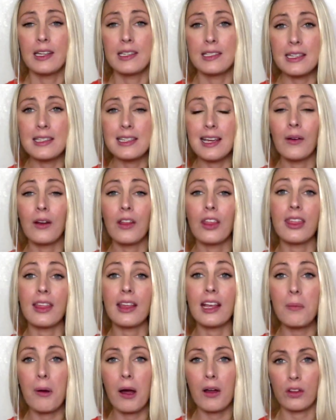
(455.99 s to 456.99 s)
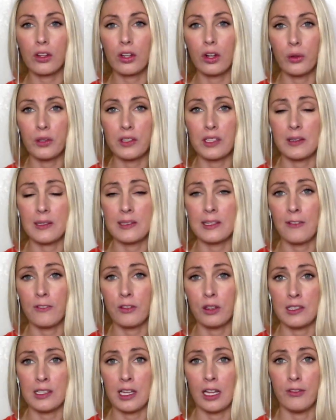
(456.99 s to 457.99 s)
Sit down and think about the goals that you set
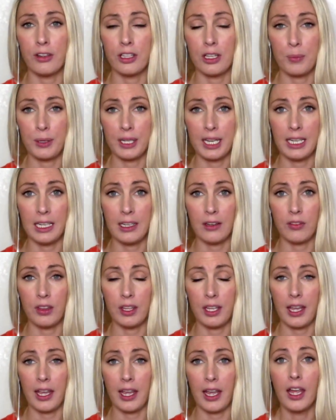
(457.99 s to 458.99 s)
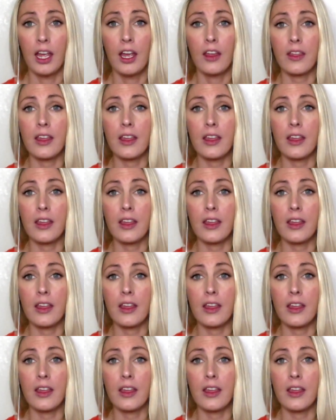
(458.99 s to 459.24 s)
for yourself at the beginning of the year.